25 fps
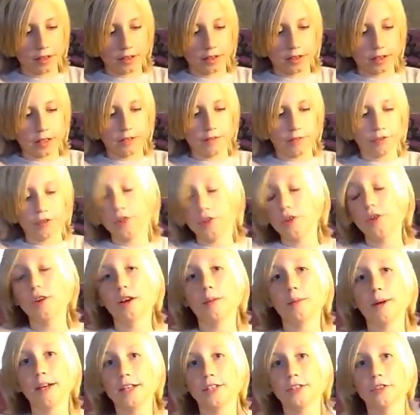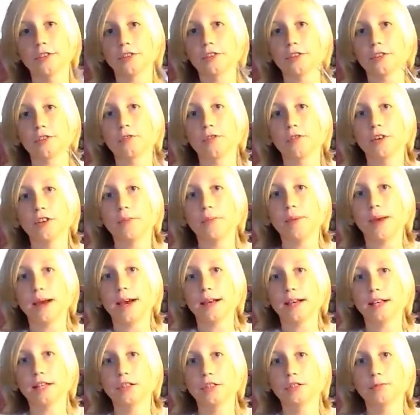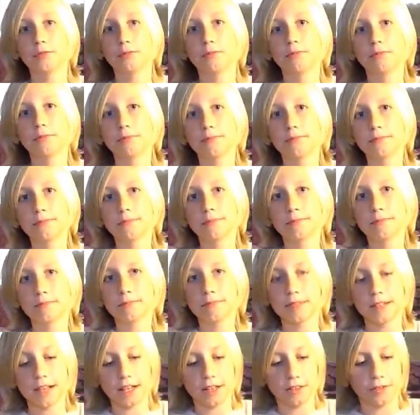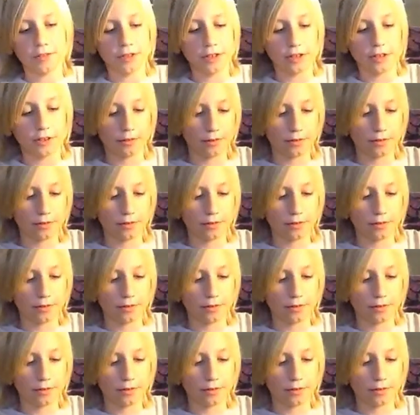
If so, I might just destroy the package. I don't know.